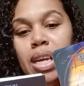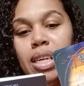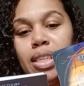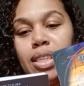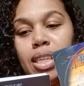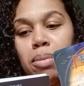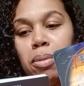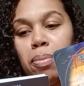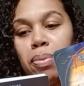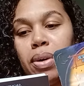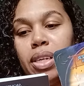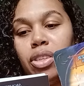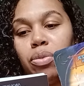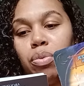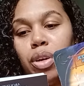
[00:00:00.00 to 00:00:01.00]
Summer
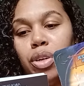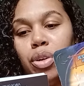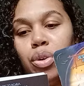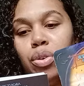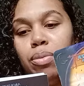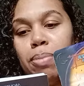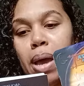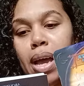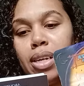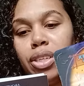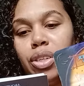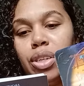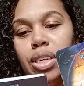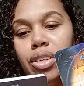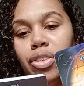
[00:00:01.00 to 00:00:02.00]
breathes renewed
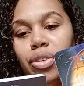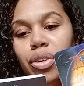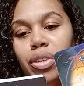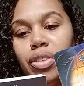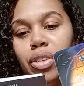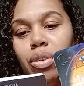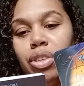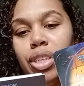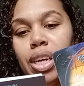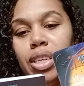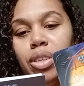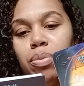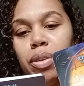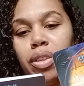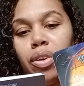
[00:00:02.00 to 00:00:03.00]
passion into your
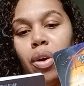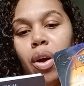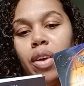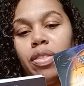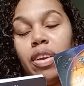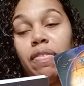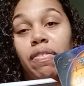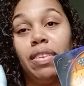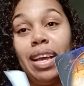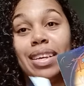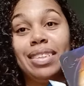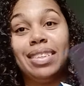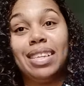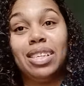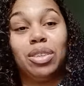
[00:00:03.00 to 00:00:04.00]
association with the card that
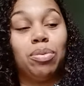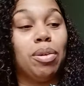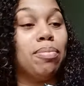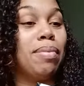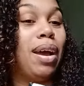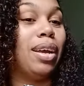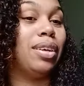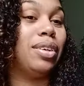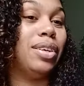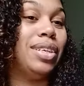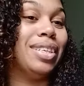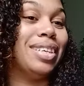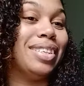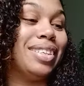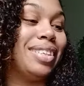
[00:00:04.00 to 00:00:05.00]
flanks this one. My
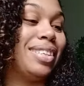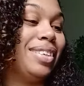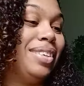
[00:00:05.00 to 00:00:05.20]
goodness.